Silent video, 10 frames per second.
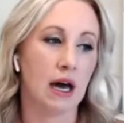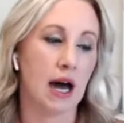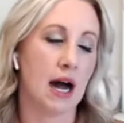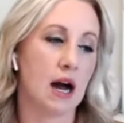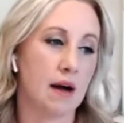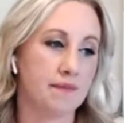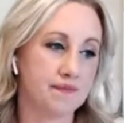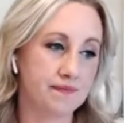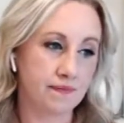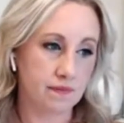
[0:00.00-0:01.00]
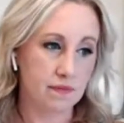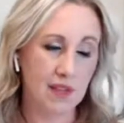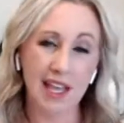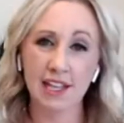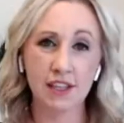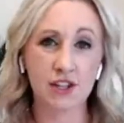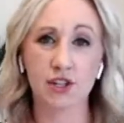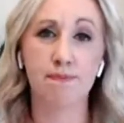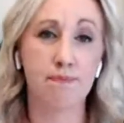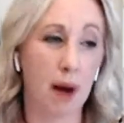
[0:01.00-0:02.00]
And then
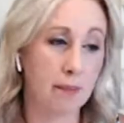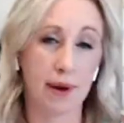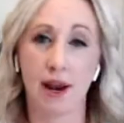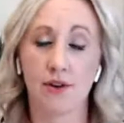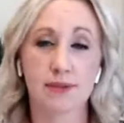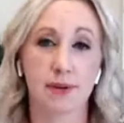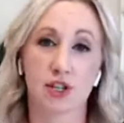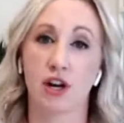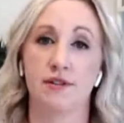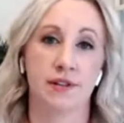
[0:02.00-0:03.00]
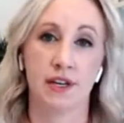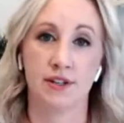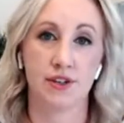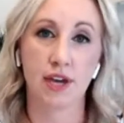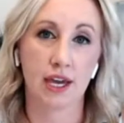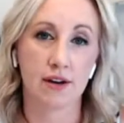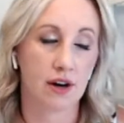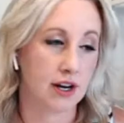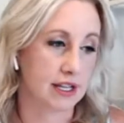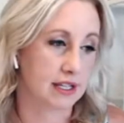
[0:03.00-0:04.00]
just pumping out as much content as you can,
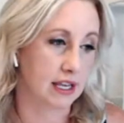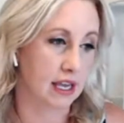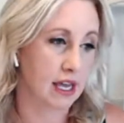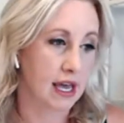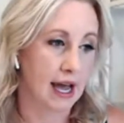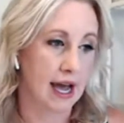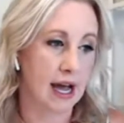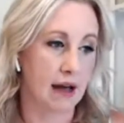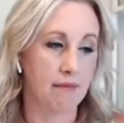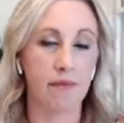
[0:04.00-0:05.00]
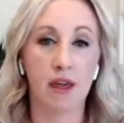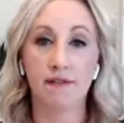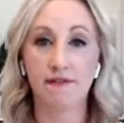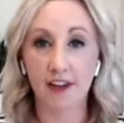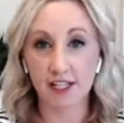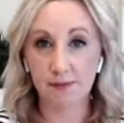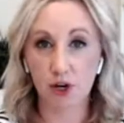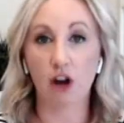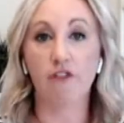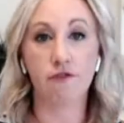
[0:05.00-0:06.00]
honestly. Facebook,
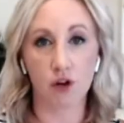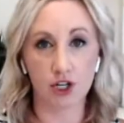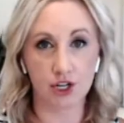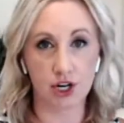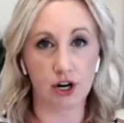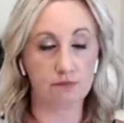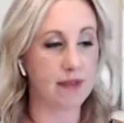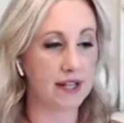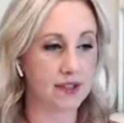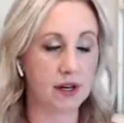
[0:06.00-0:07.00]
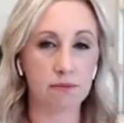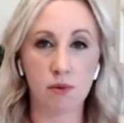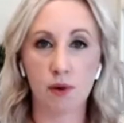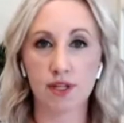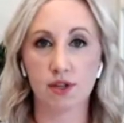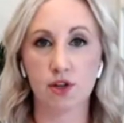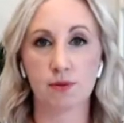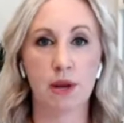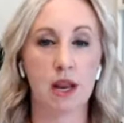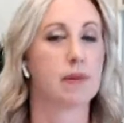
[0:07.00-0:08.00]
for sure. That's the #1
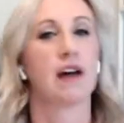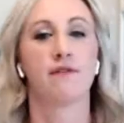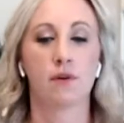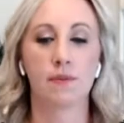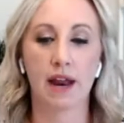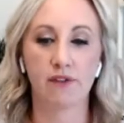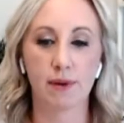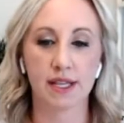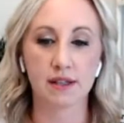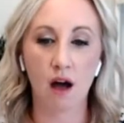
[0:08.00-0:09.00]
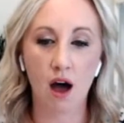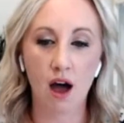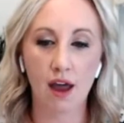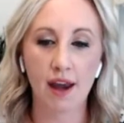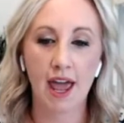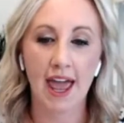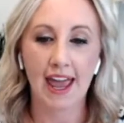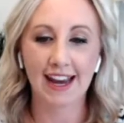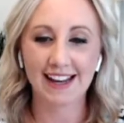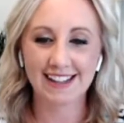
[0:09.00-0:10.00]
social media platform that everybody's on.
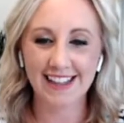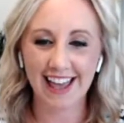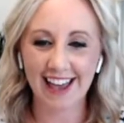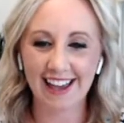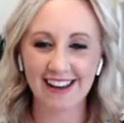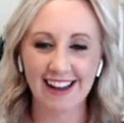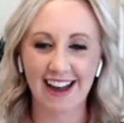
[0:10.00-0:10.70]
Hey, Nicolette.